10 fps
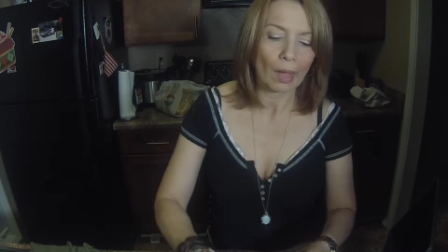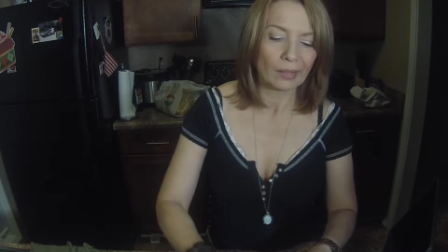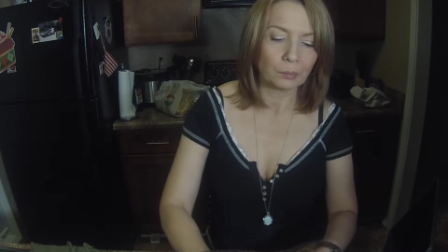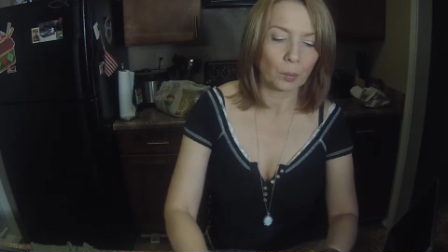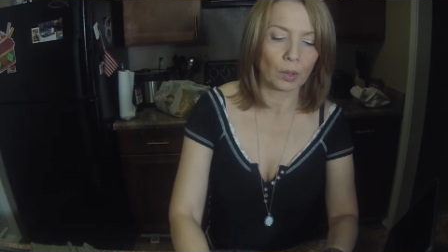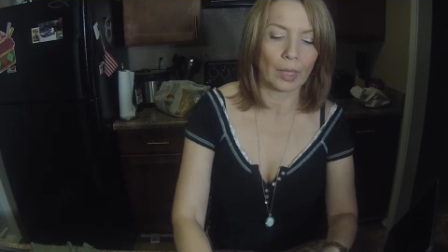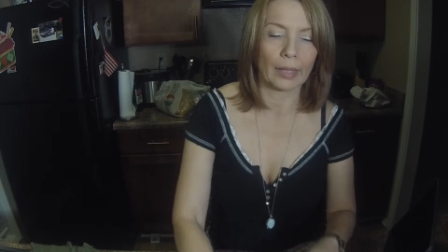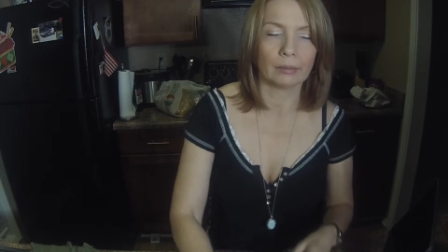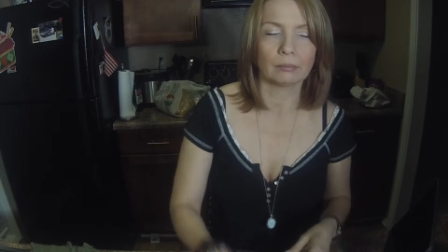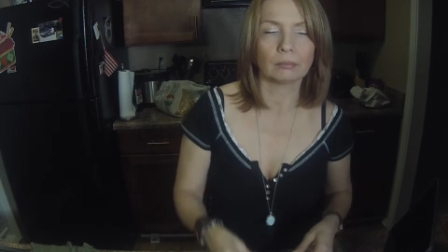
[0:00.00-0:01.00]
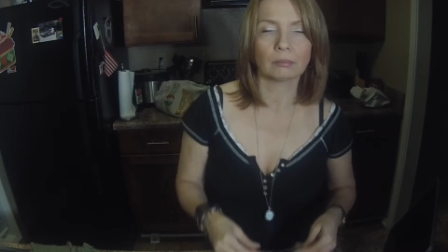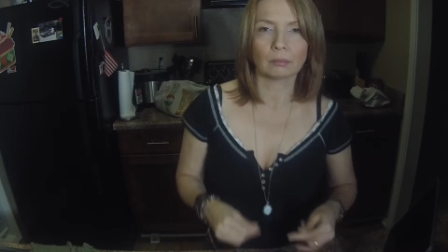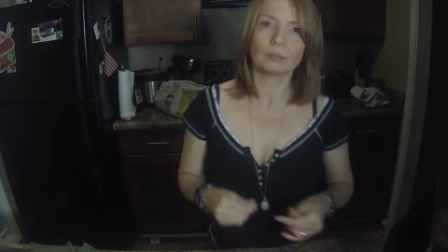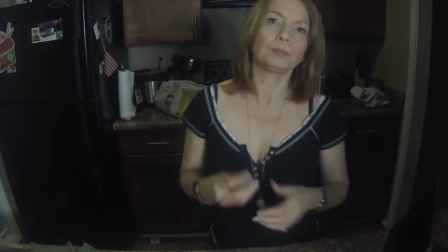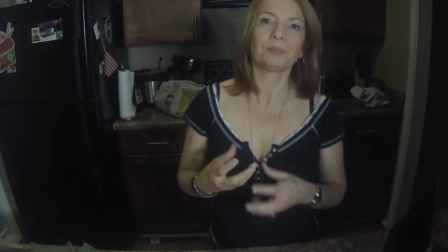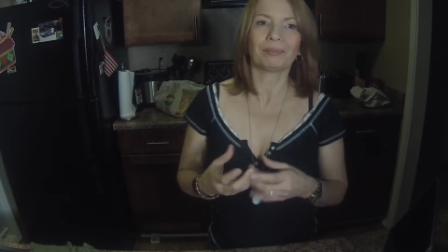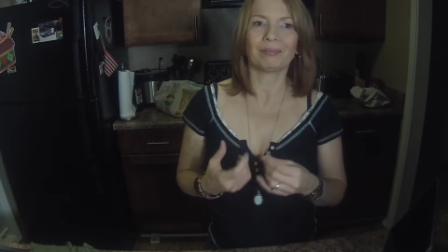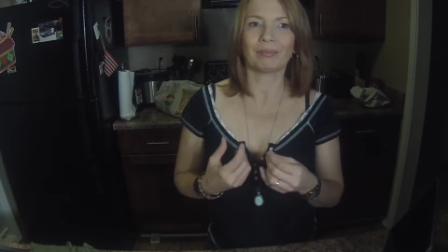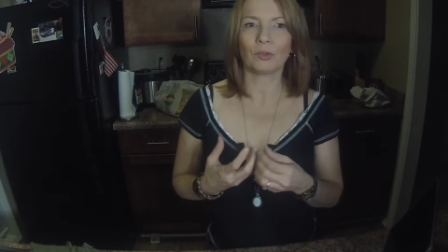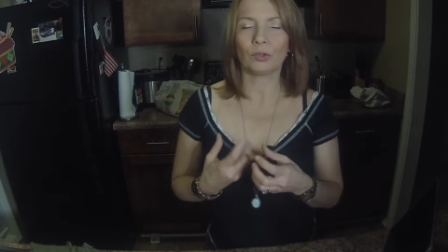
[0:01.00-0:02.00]
It's more like
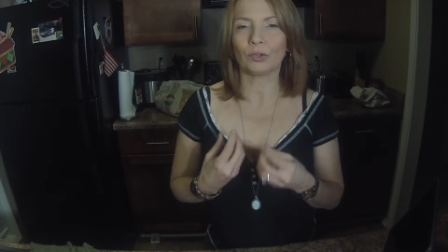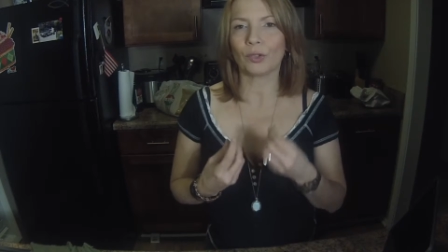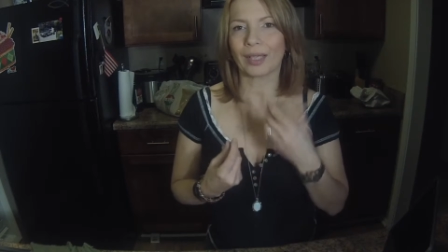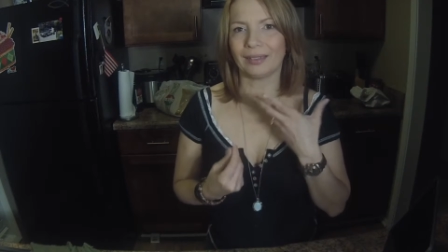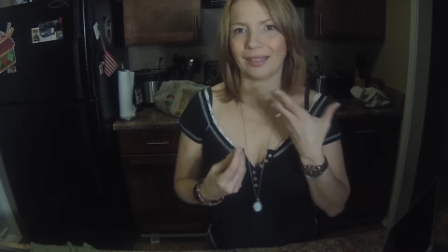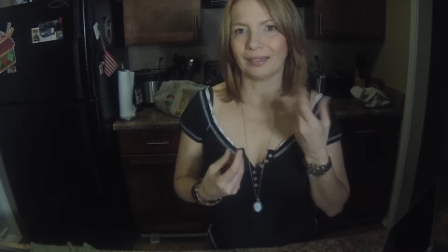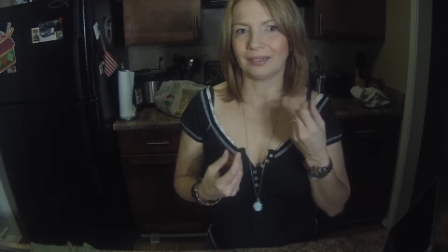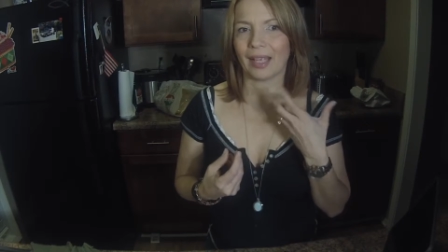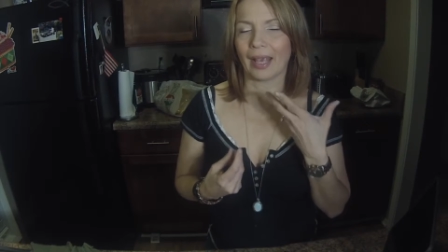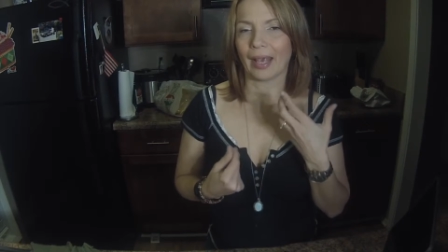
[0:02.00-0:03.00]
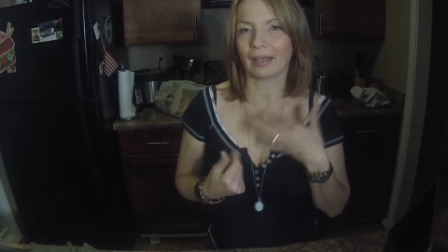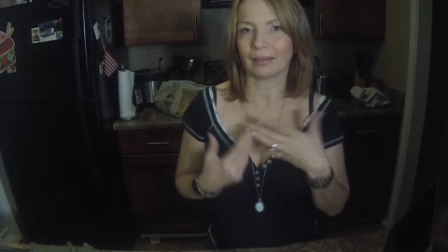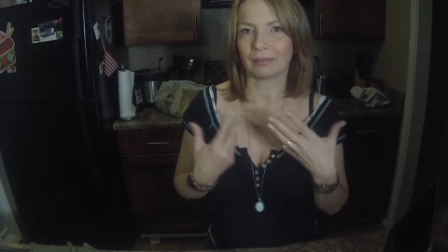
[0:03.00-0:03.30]
you can taste the egg,